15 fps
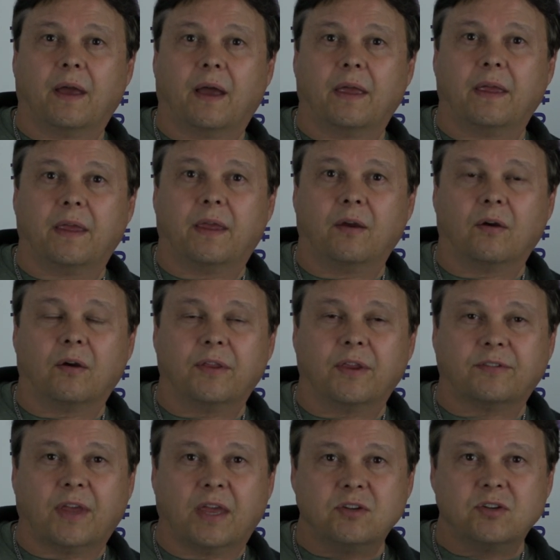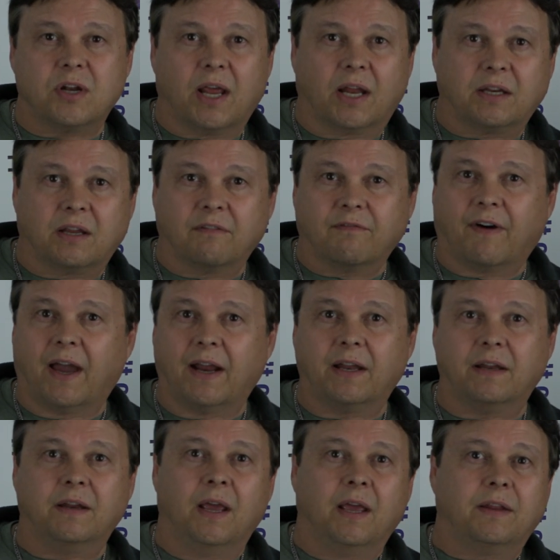here, this agent had
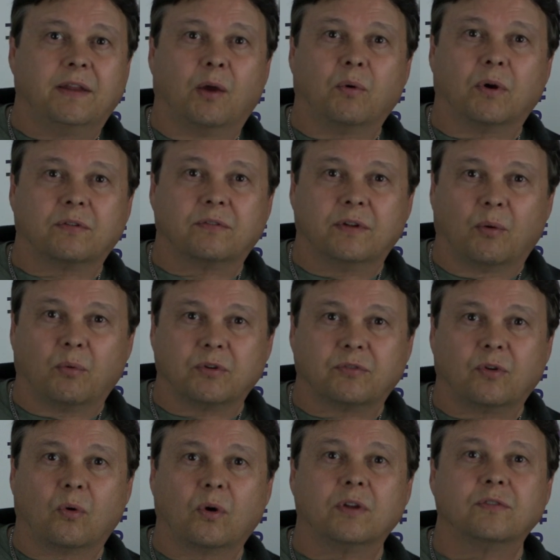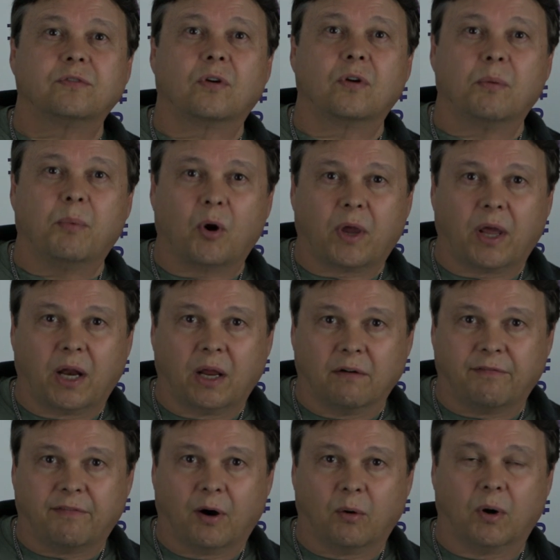confided they were so concerned about getting a
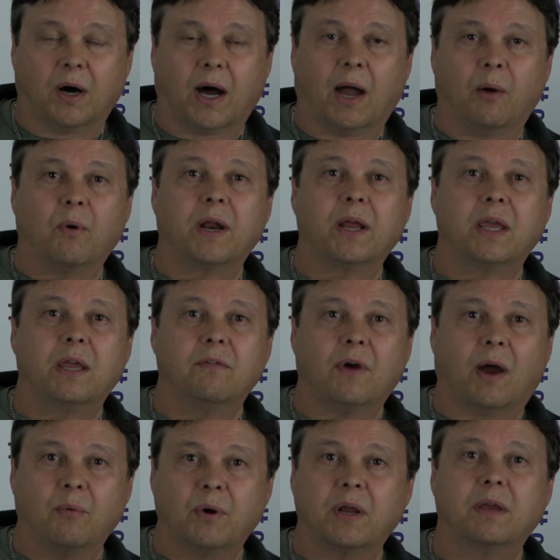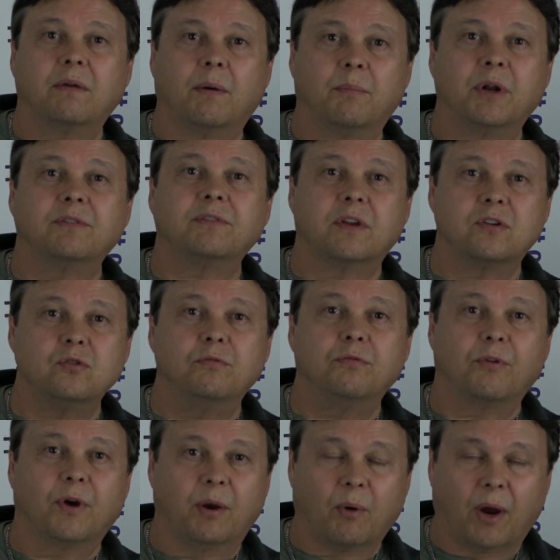foul. I'm going to set you
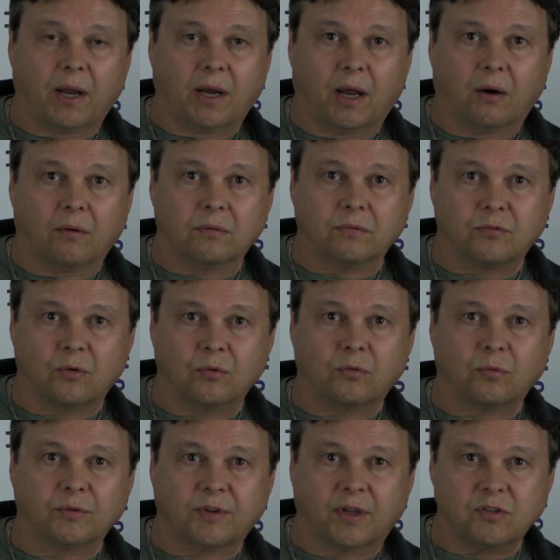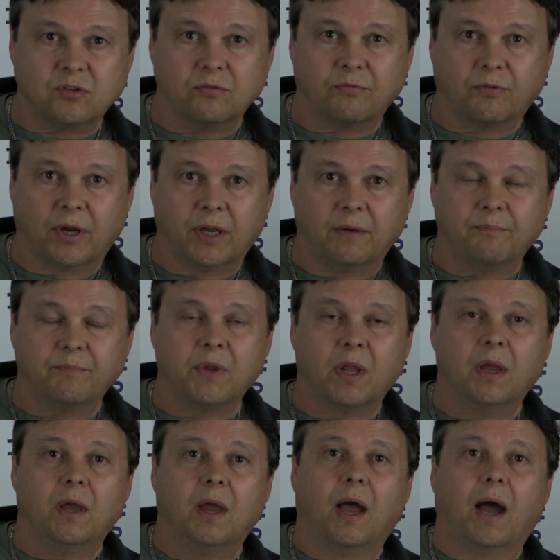free right now. Truth will set you free.
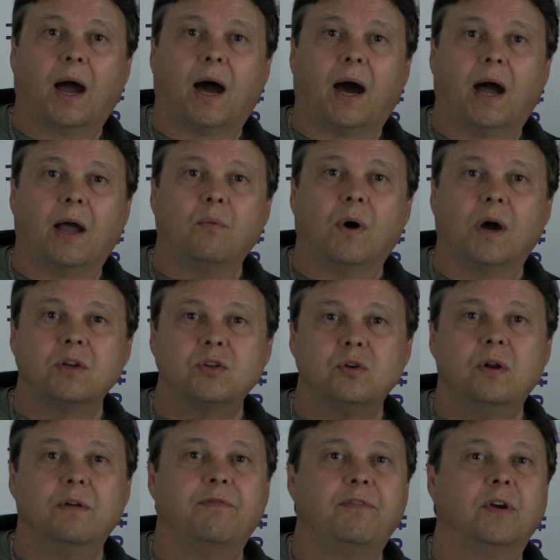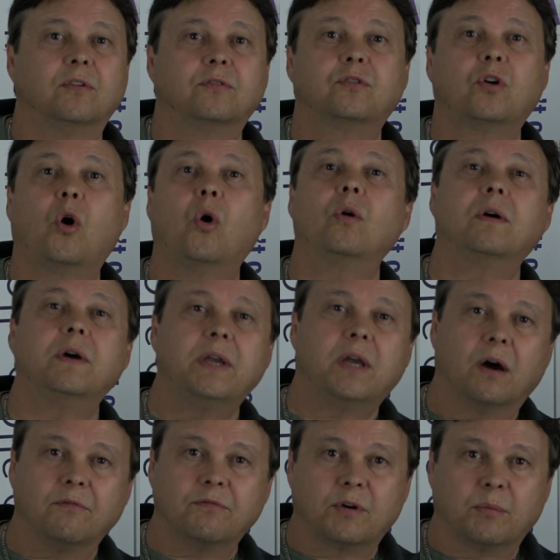I want you to feel totally
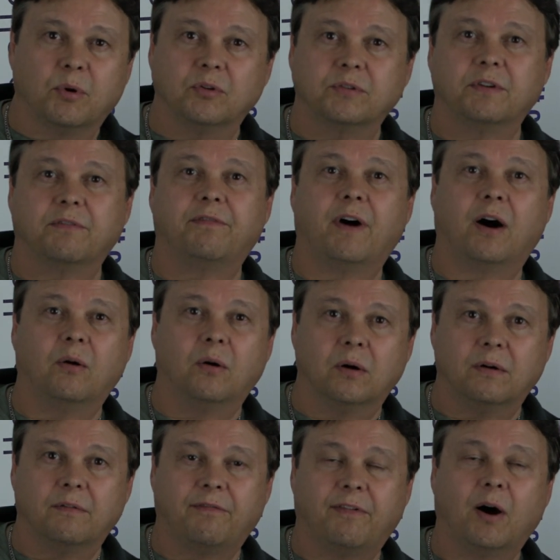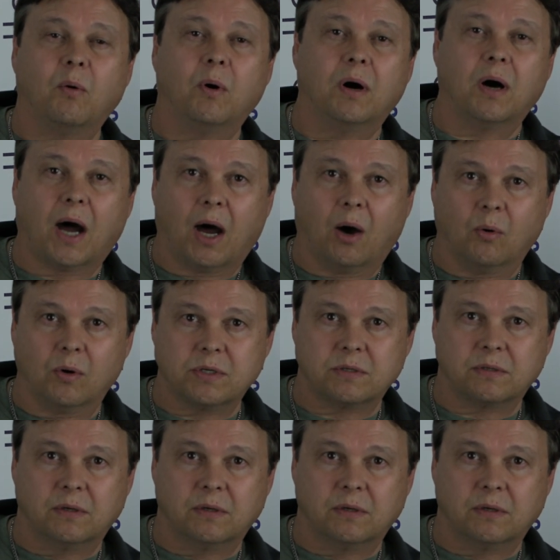comfortable to foul out,